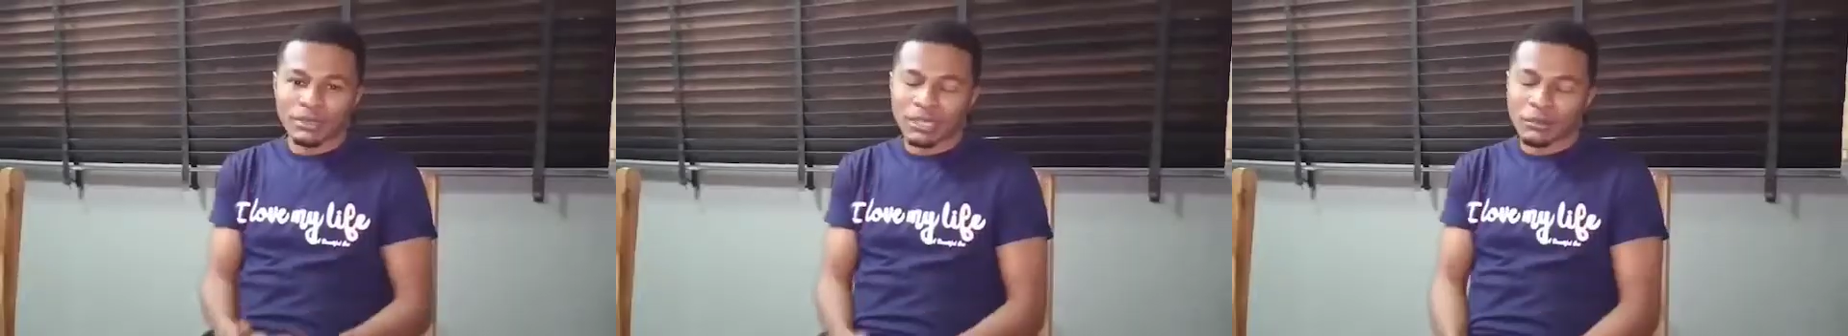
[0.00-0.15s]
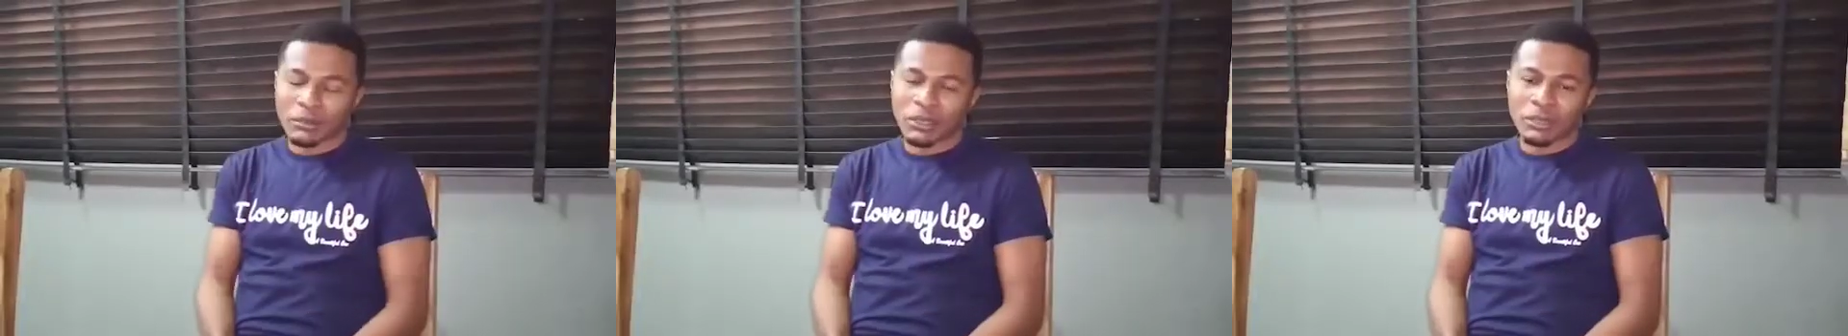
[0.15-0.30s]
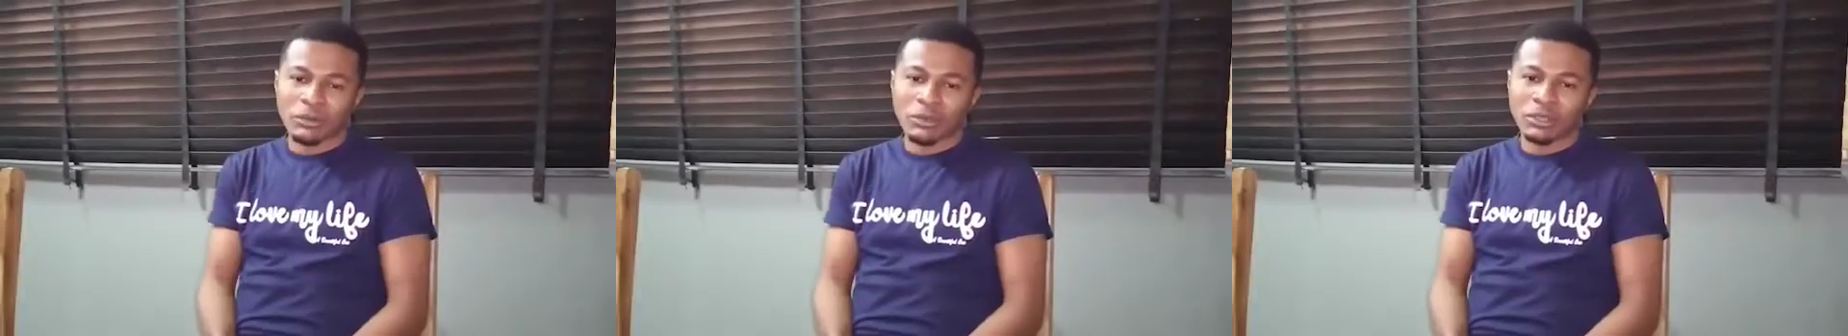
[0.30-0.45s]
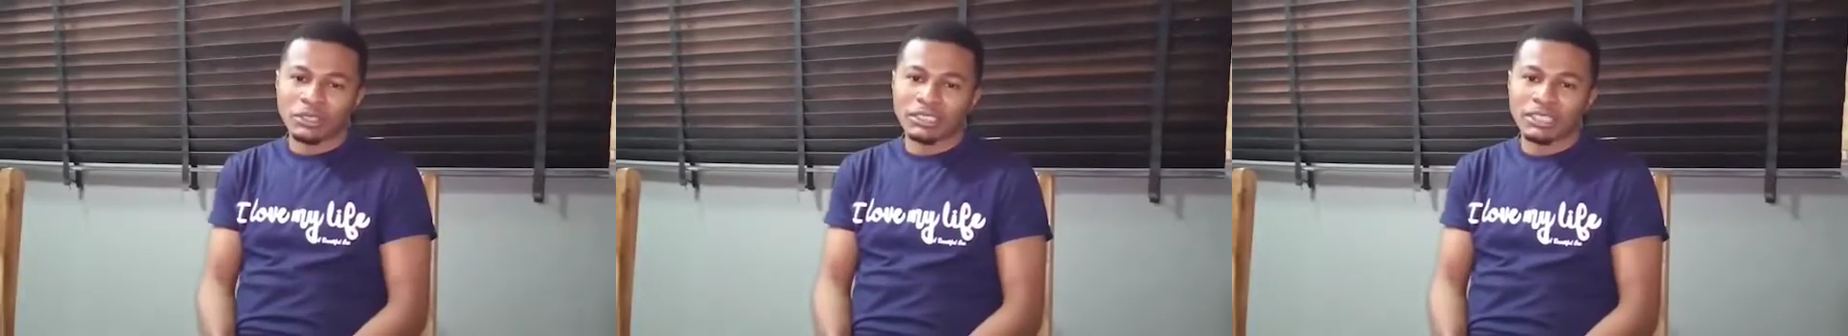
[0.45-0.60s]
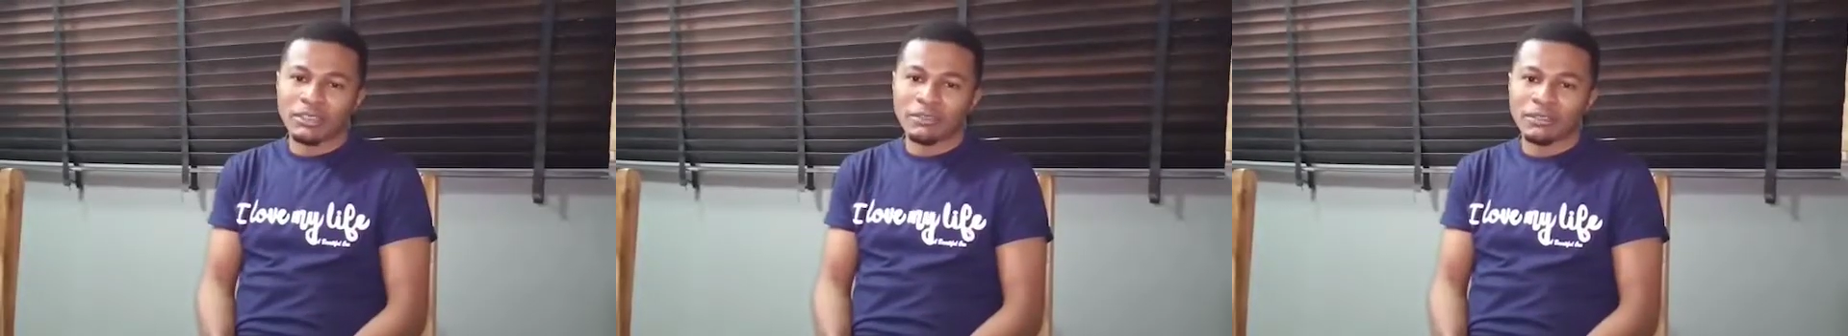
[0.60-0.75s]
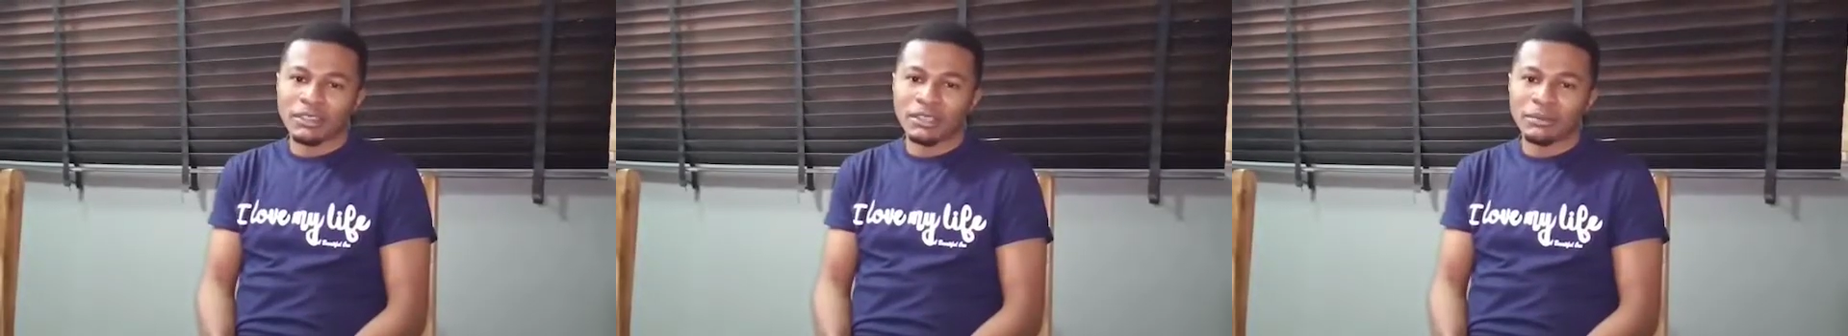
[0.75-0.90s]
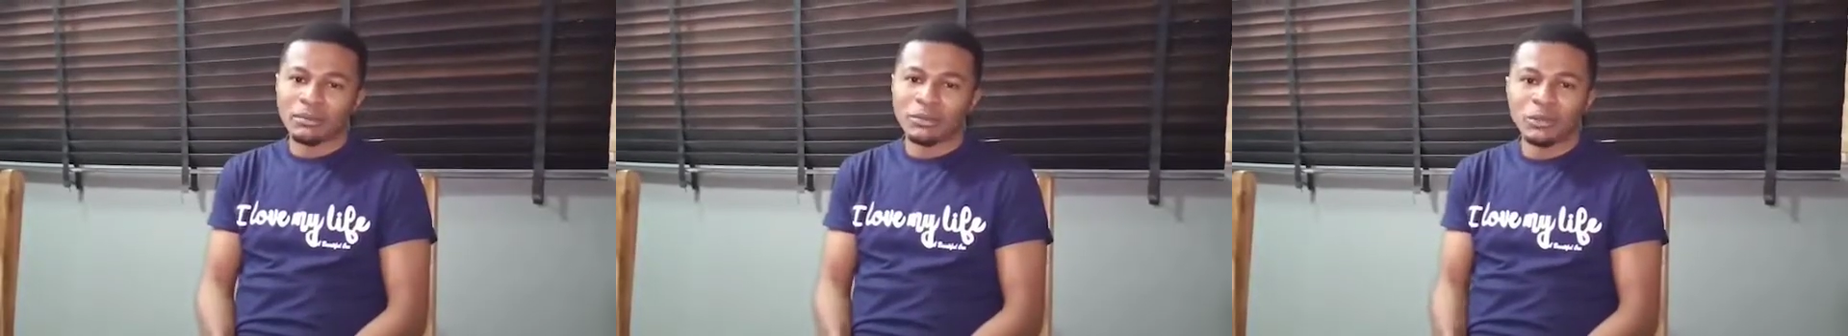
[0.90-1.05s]
that we watch,
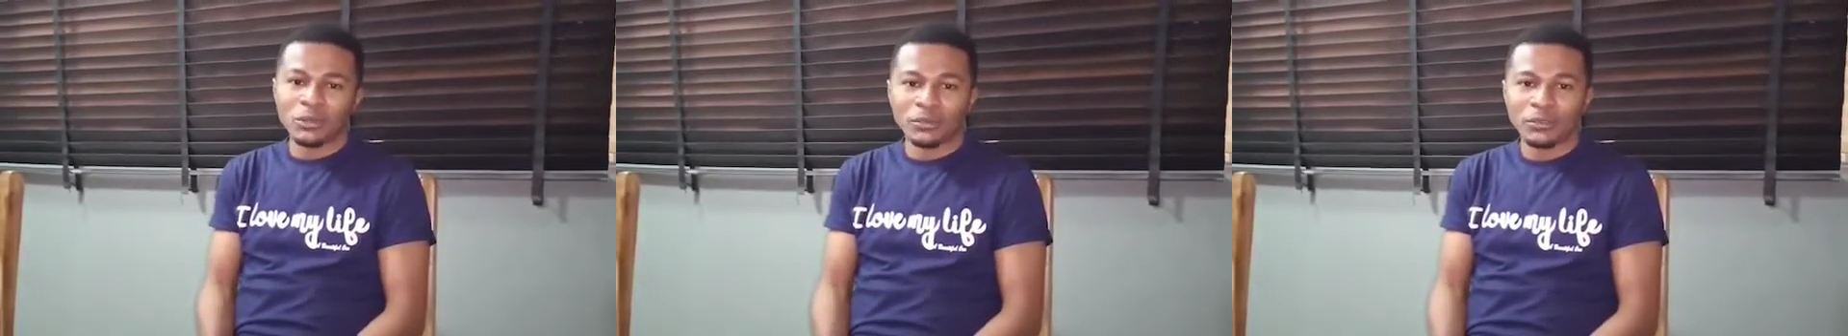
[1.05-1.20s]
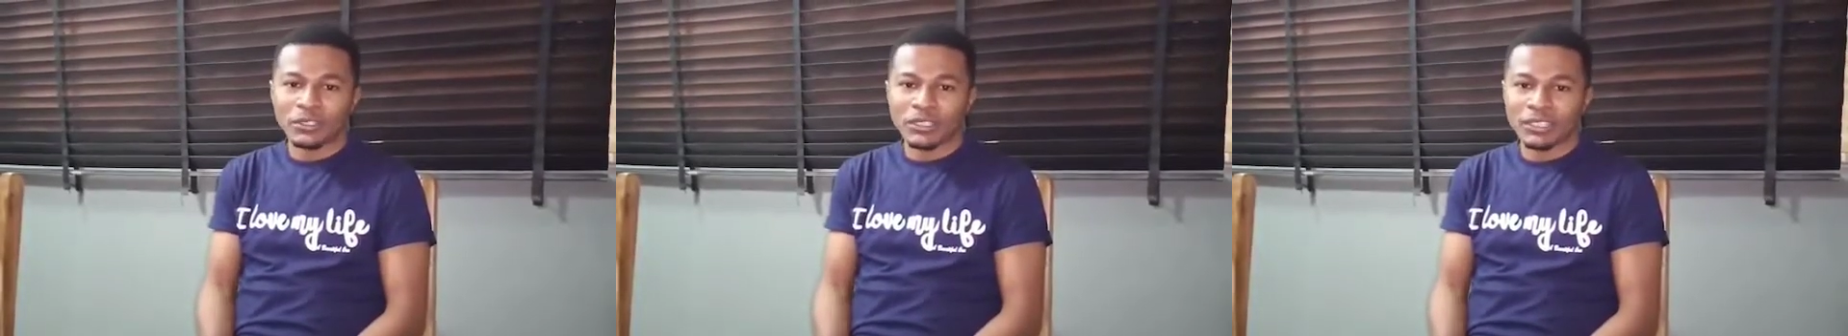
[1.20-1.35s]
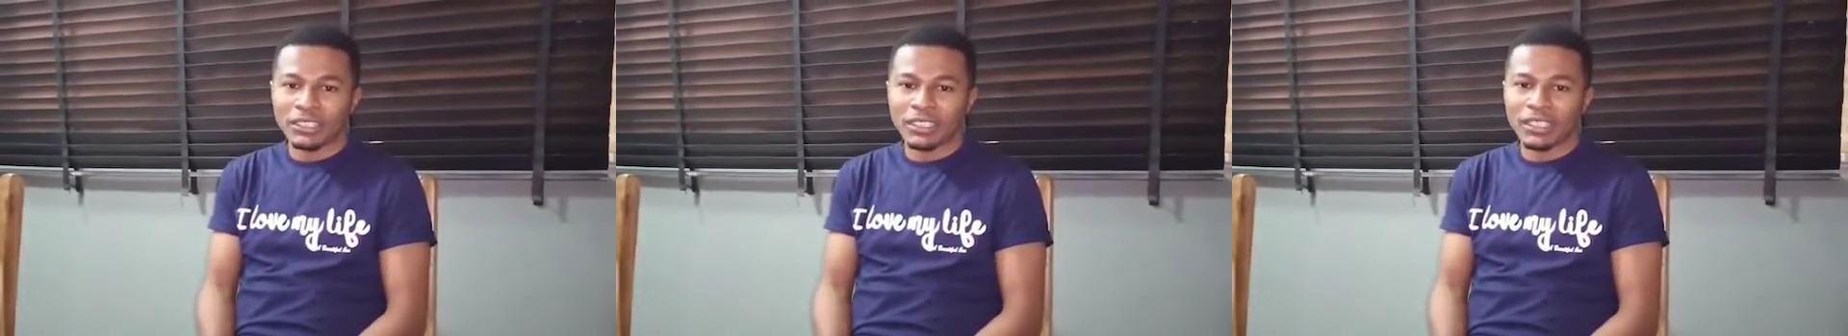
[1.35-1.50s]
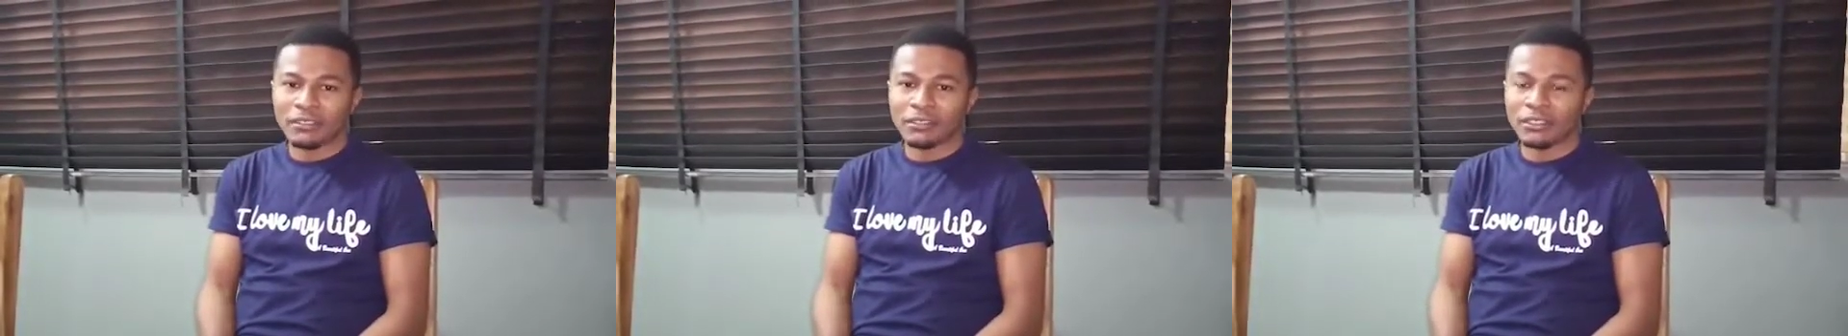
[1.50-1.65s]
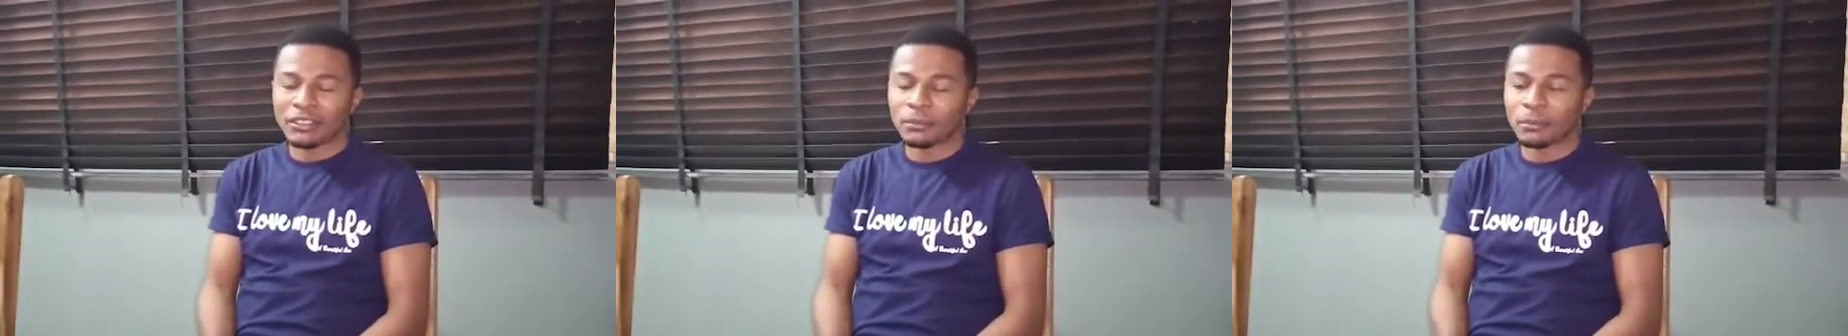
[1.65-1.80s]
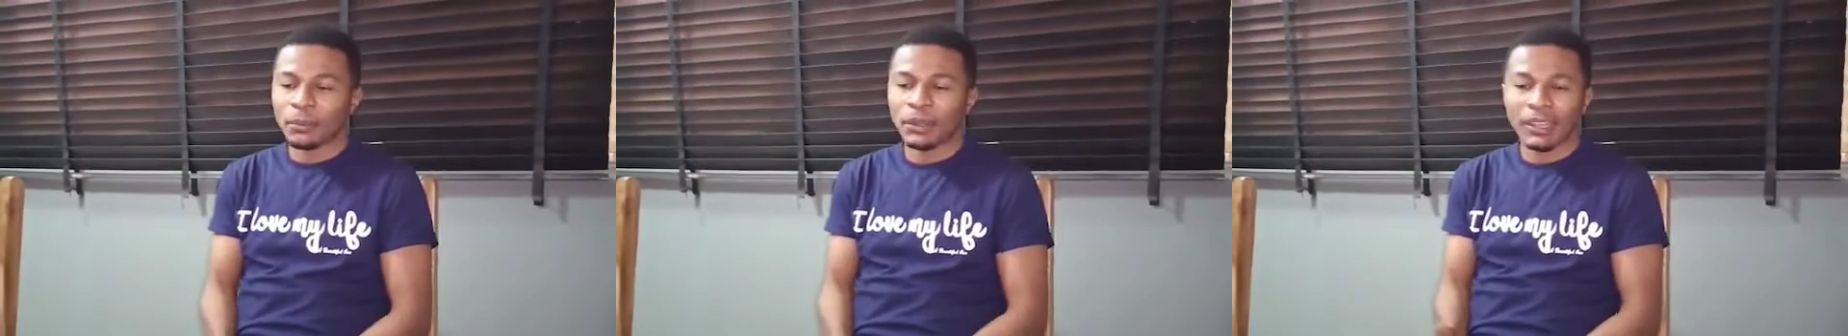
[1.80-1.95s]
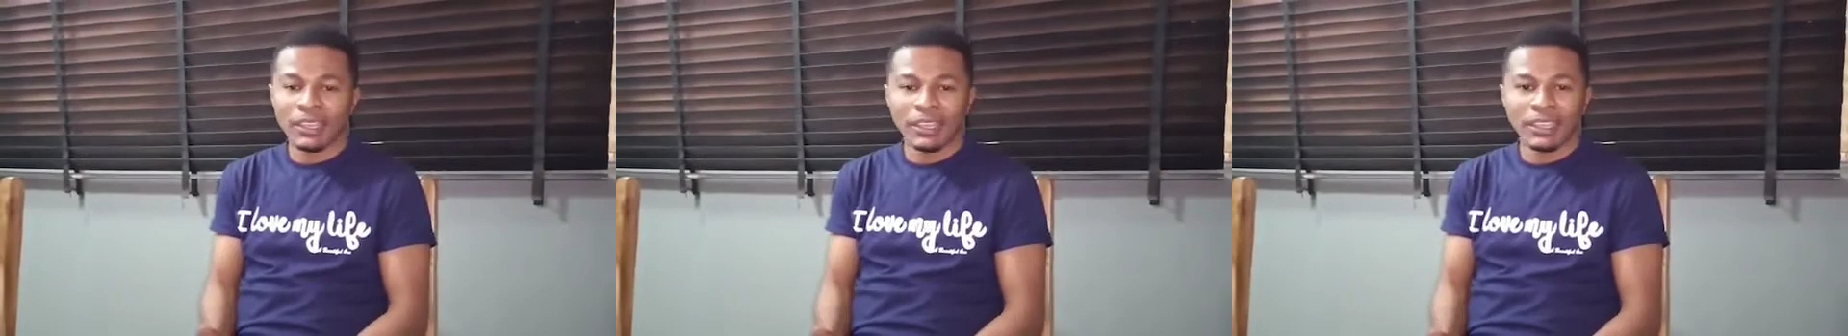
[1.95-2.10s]
every movie, every
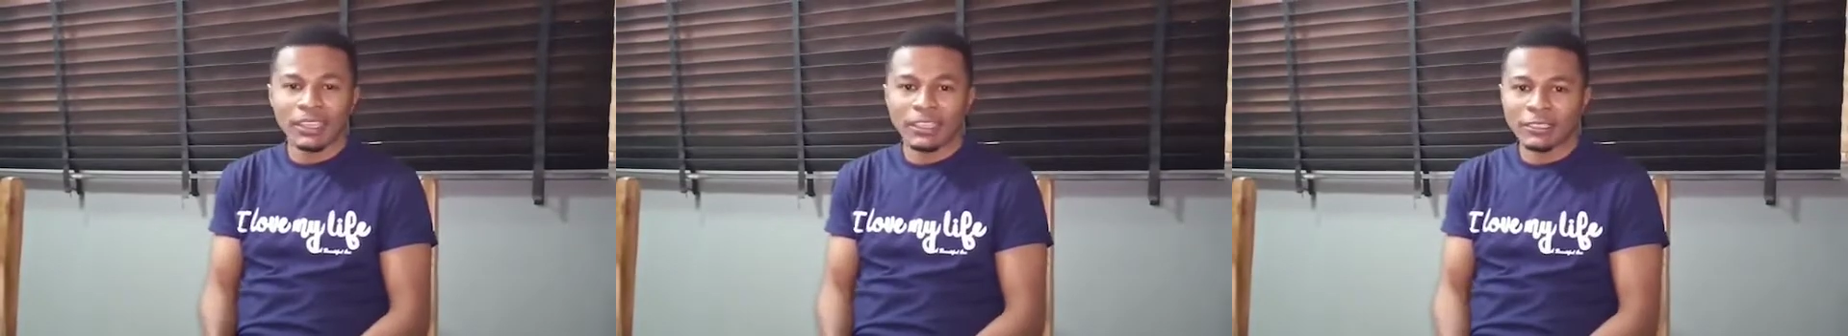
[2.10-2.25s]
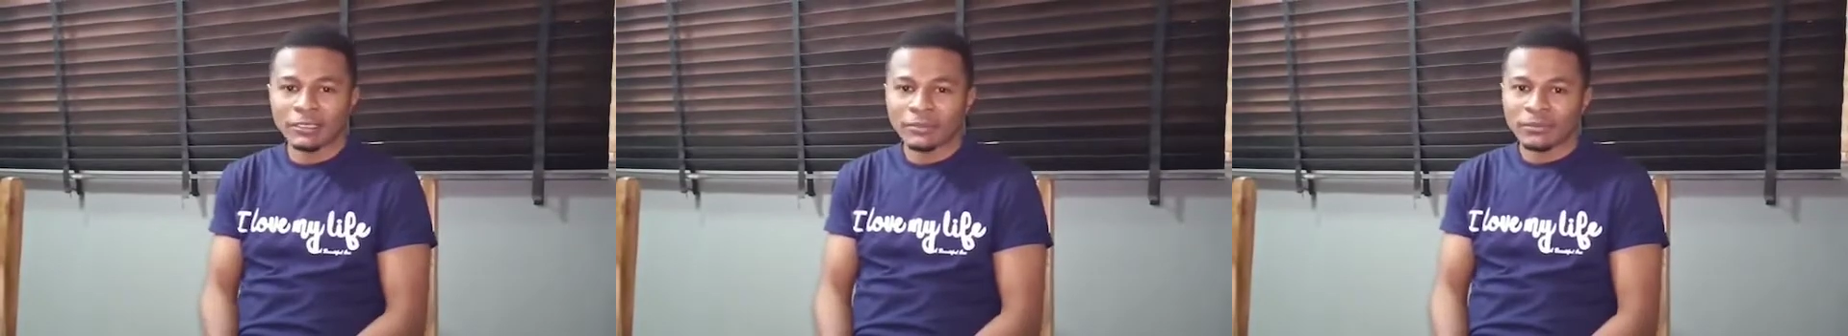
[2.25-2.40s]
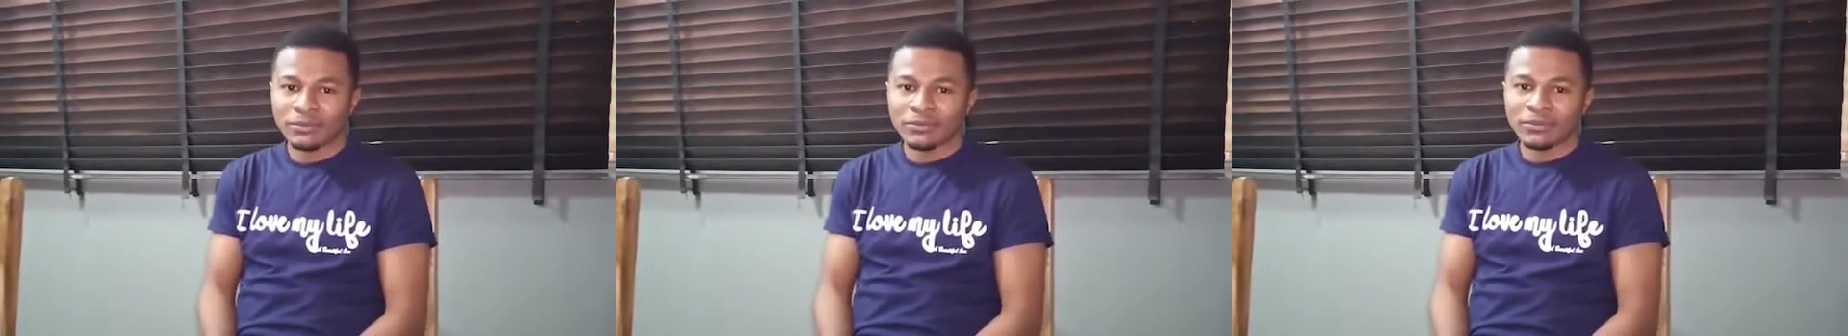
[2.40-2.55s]
play,